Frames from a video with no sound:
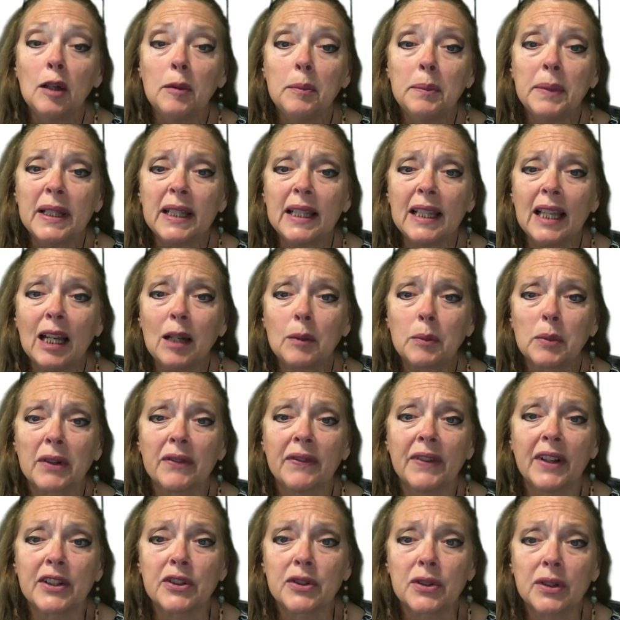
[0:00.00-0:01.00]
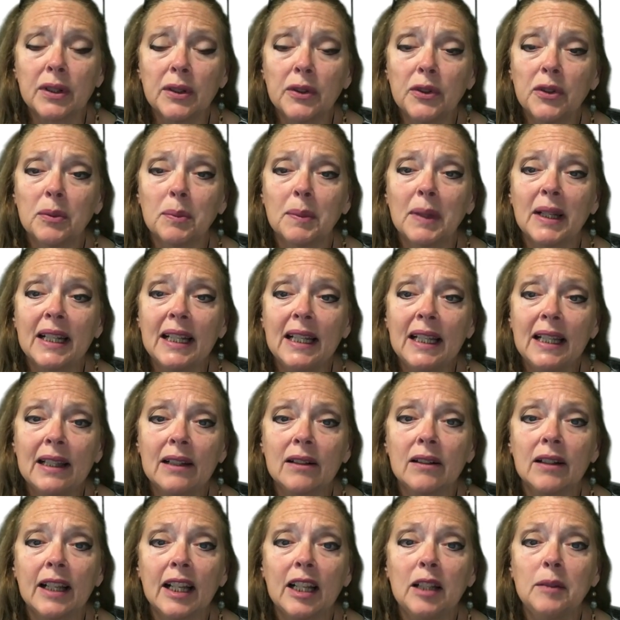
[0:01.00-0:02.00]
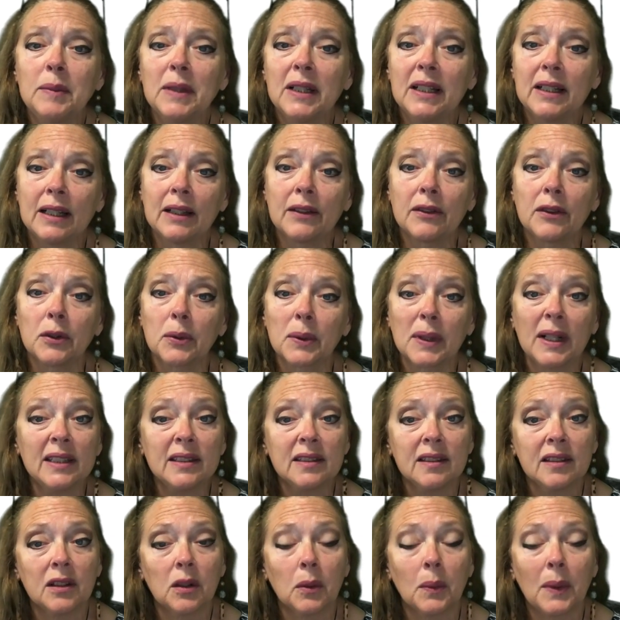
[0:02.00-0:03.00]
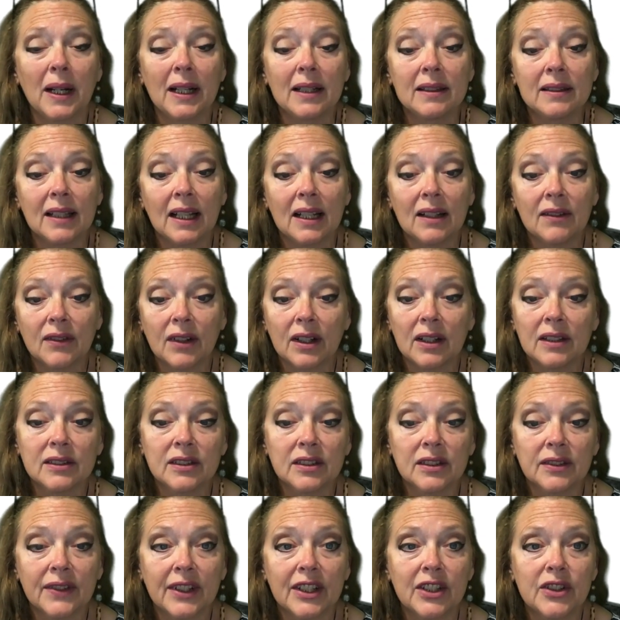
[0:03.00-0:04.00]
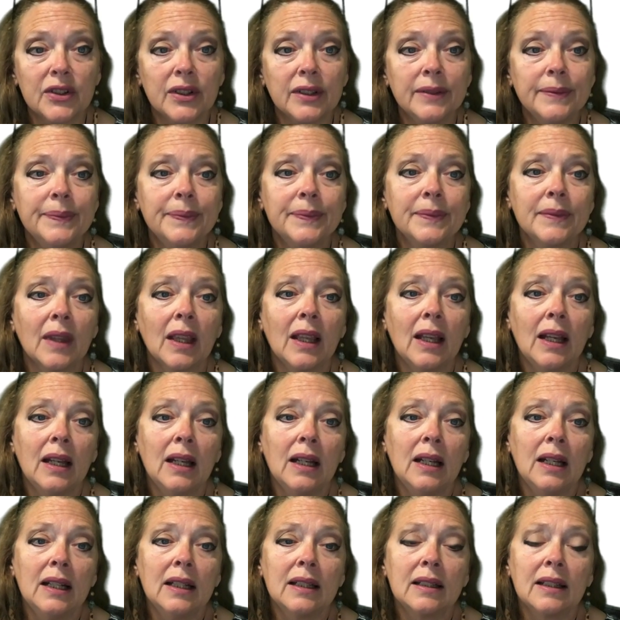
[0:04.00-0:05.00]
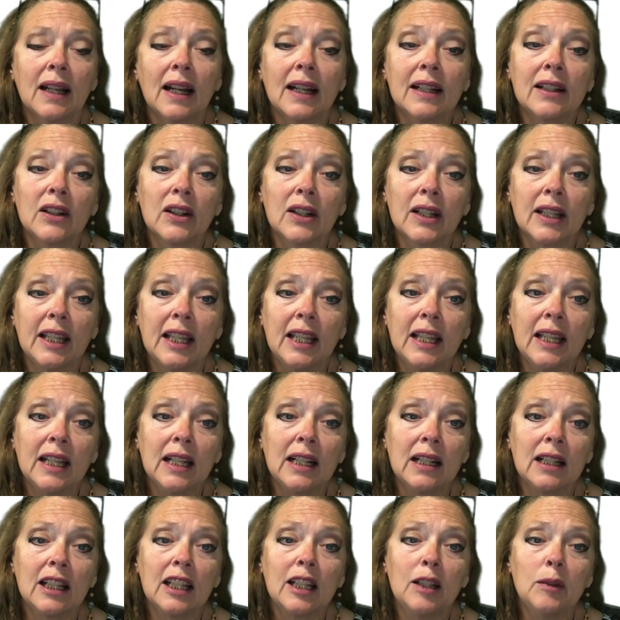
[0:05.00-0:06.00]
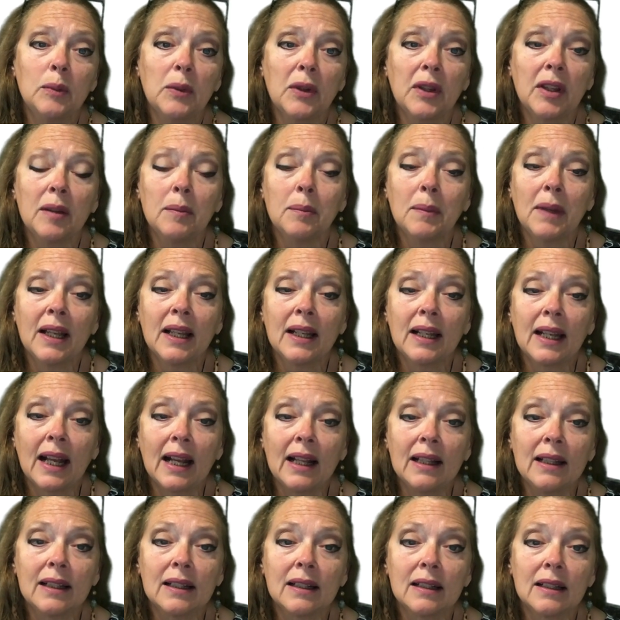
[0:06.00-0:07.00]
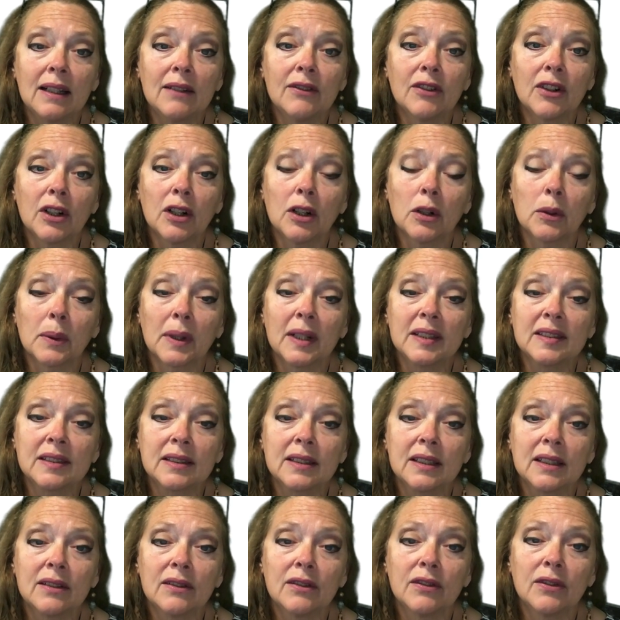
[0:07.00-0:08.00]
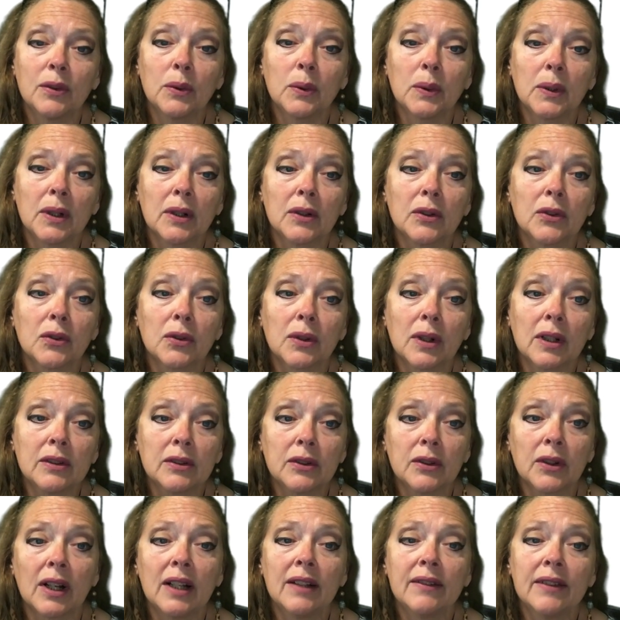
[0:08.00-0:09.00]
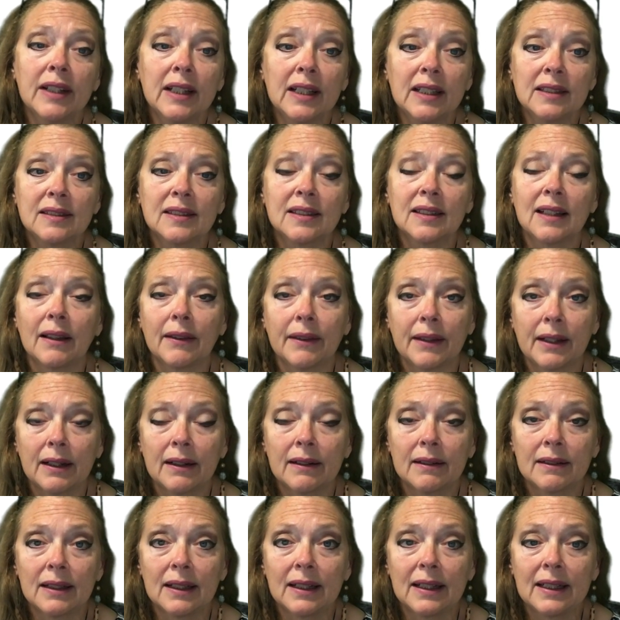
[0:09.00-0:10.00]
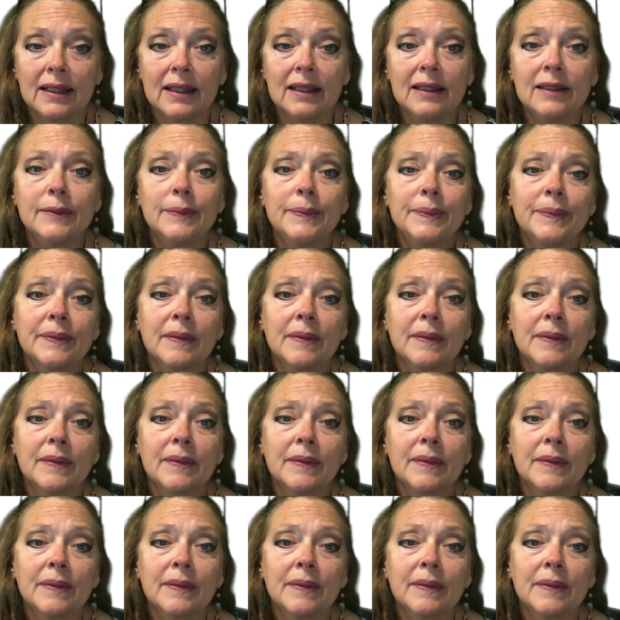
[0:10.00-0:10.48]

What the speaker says: Big cat professionals, money, entertainment, and threats to wildlife conservation. Tiger King claims hitman Alan Glover arrested for drunk driving in South Carolina.